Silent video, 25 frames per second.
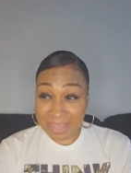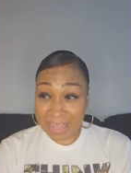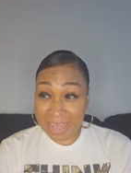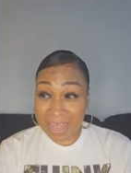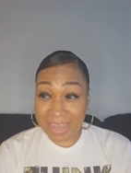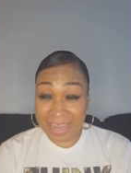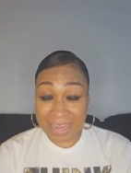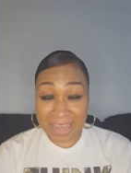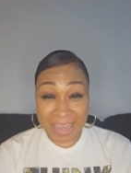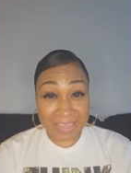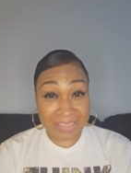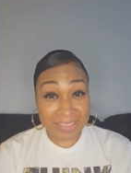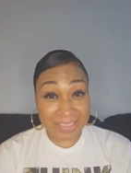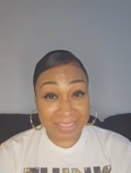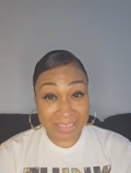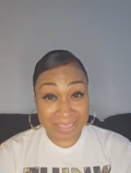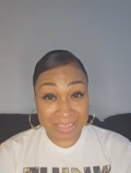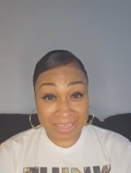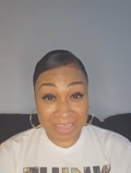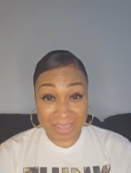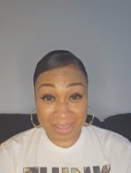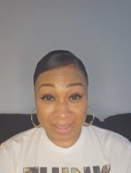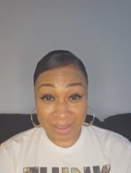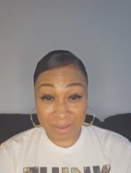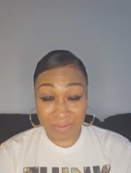I got to
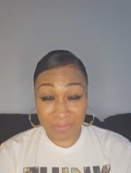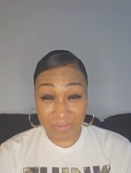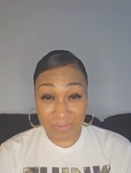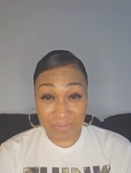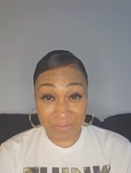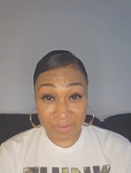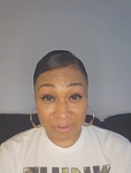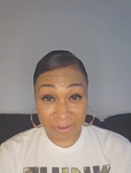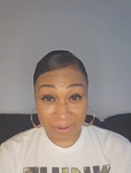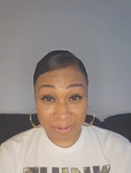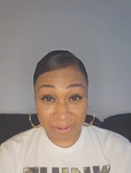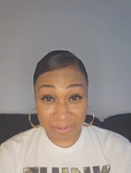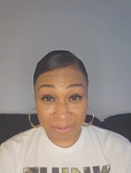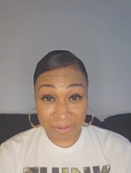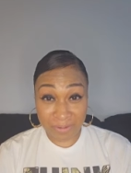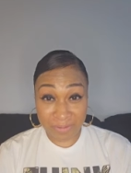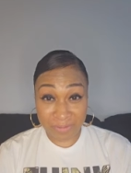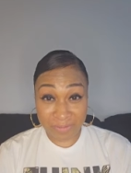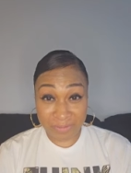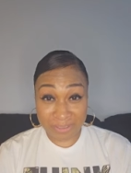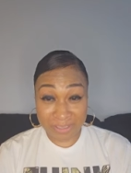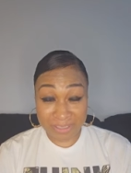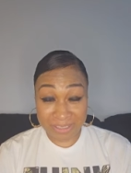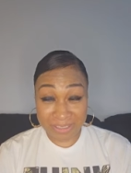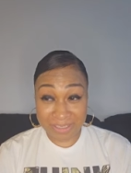get the fuck off
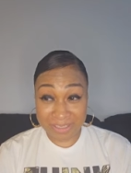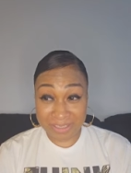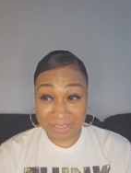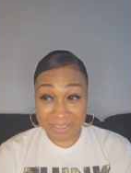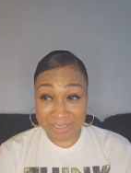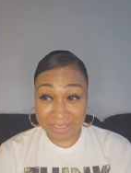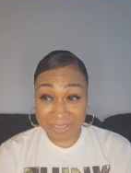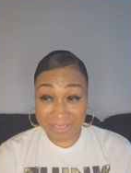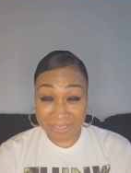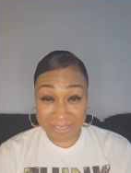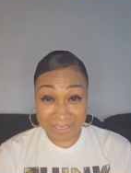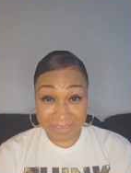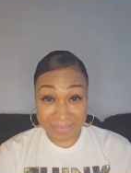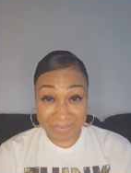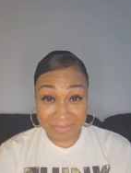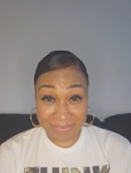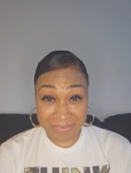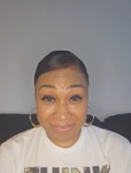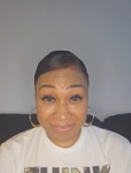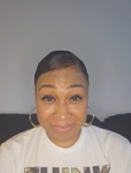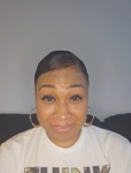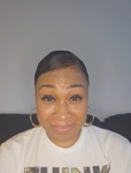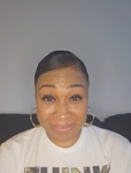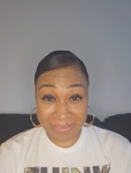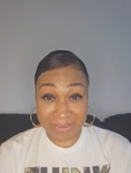this shit.
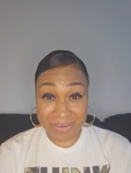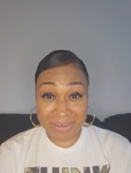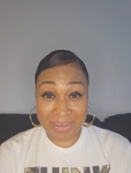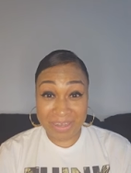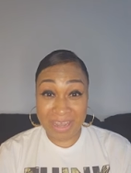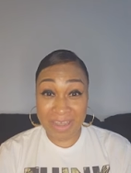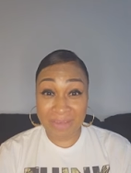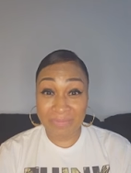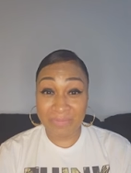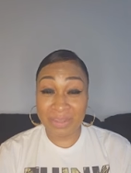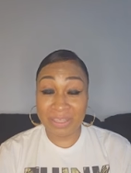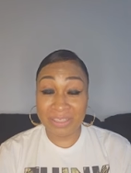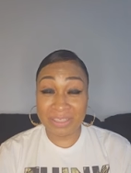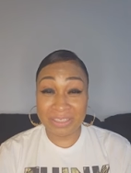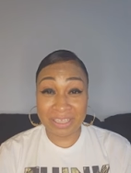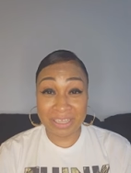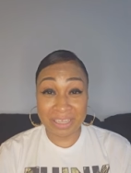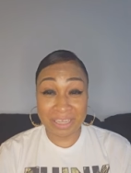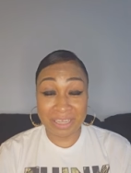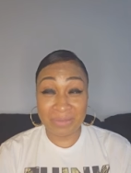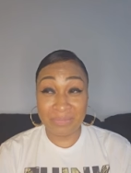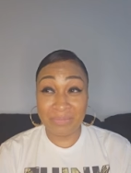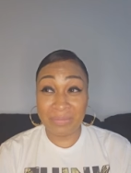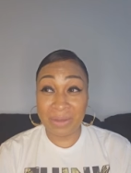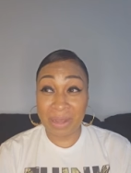You got me
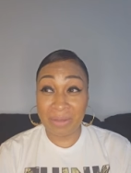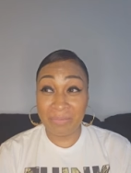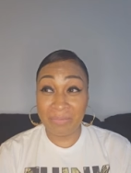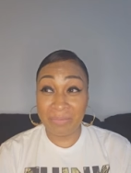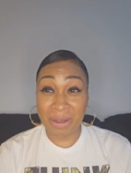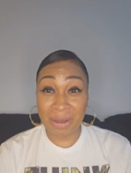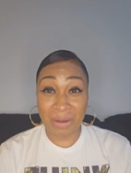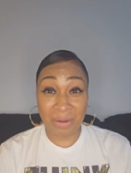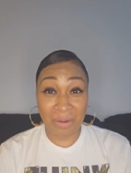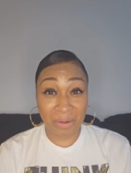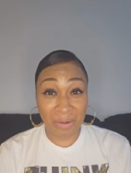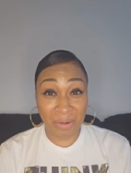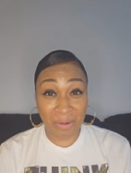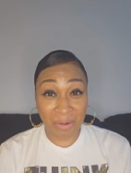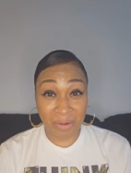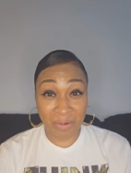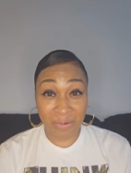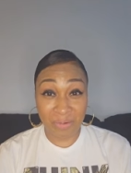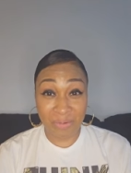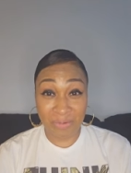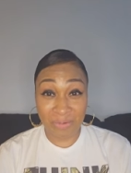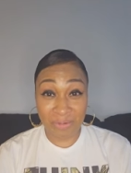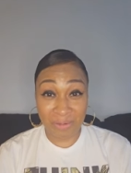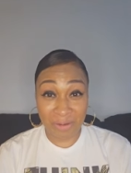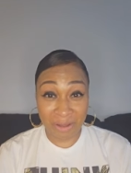thinking about my whole
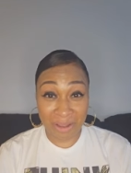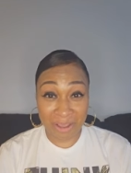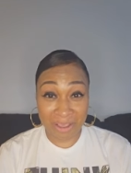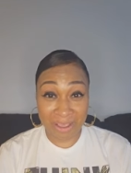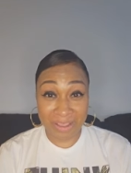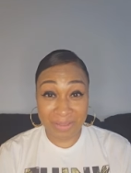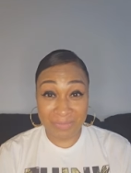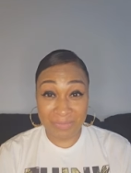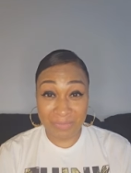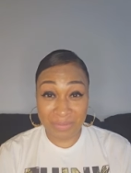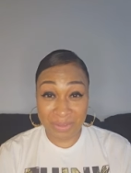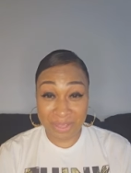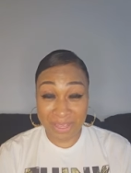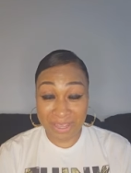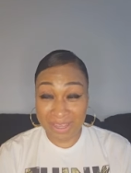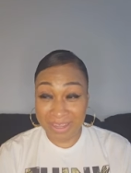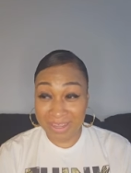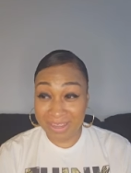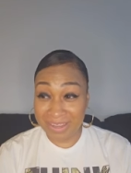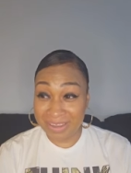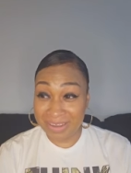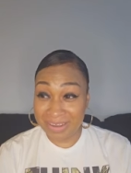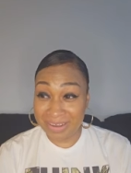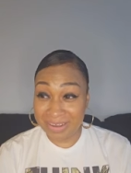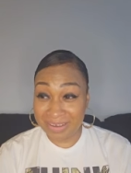fucking
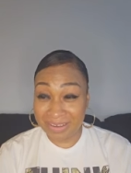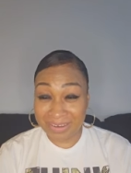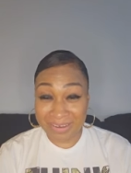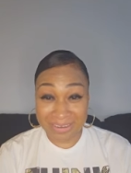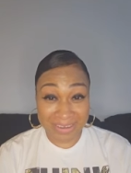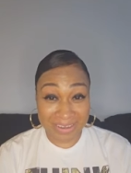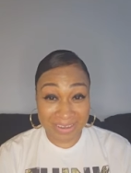being, y'all.